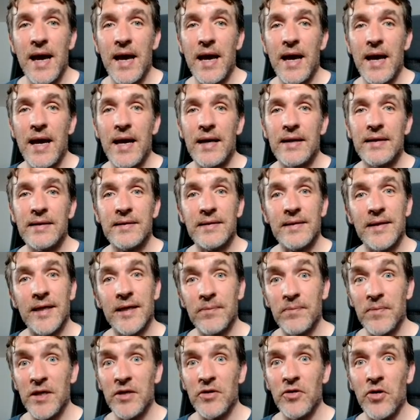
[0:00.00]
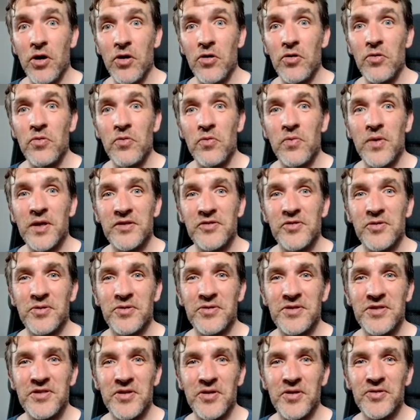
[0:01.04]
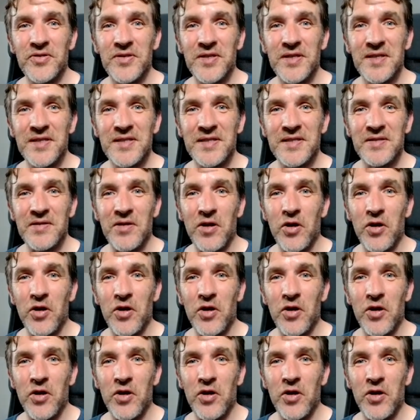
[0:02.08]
and let me know what your result is.